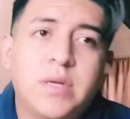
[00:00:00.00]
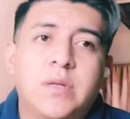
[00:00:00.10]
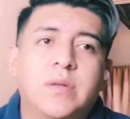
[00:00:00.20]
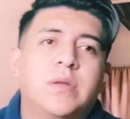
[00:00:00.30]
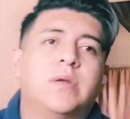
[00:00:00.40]

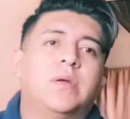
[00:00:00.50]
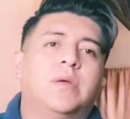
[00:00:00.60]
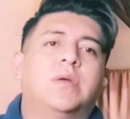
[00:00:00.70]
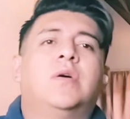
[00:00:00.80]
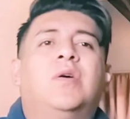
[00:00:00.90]
and
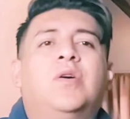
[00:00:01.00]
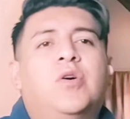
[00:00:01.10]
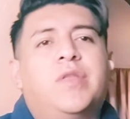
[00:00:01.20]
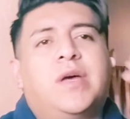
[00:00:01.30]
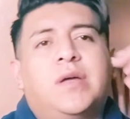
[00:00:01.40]

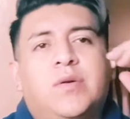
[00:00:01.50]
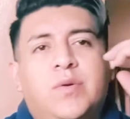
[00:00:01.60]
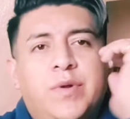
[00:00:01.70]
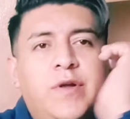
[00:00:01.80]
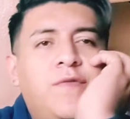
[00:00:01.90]
all that or
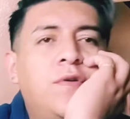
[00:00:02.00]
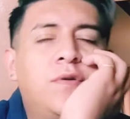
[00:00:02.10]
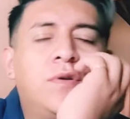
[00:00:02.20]
whatever.